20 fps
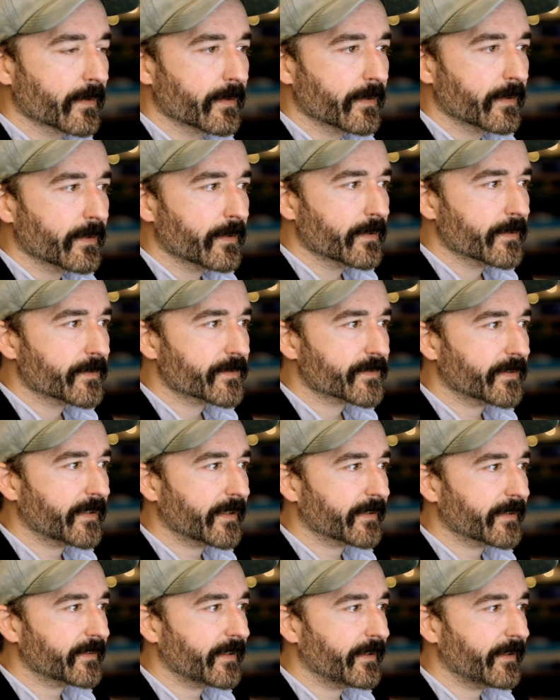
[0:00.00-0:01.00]
Select
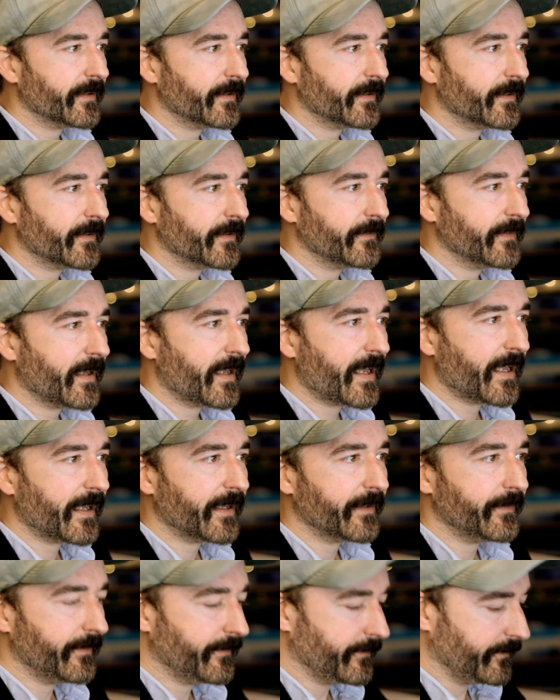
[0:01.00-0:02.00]
data,
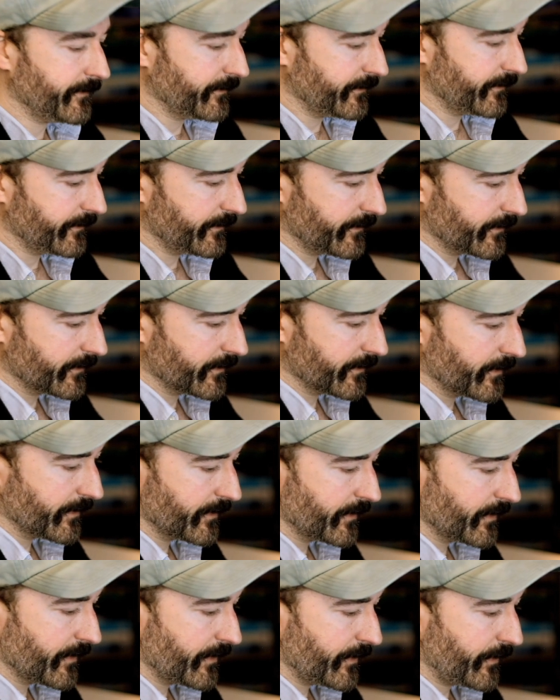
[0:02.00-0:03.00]
add
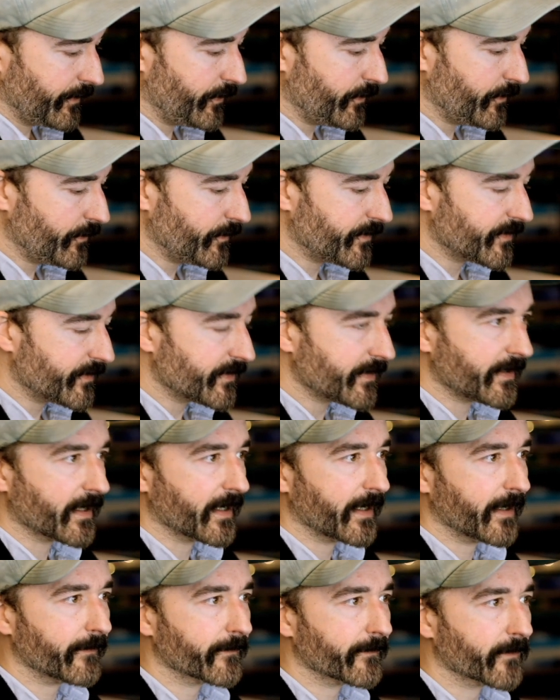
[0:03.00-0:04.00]

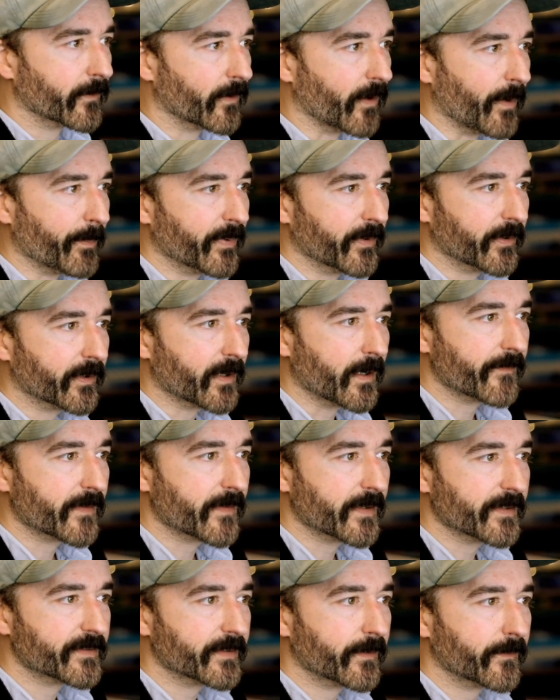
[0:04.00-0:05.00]
UCI for upper confidence
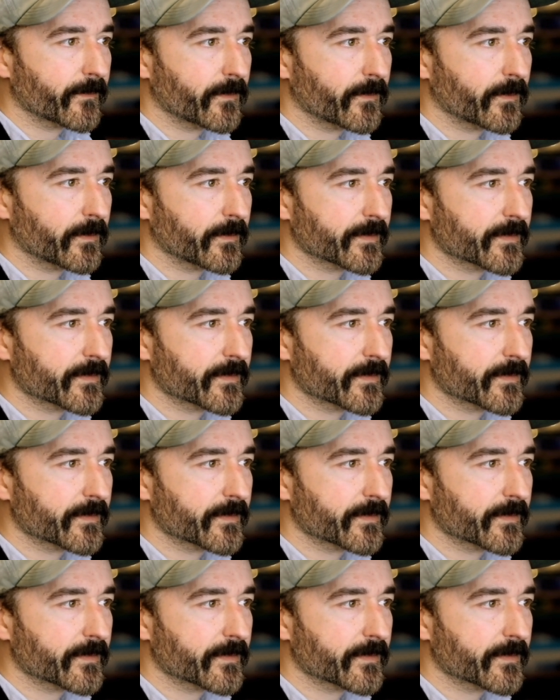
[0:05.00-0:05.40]
intervals.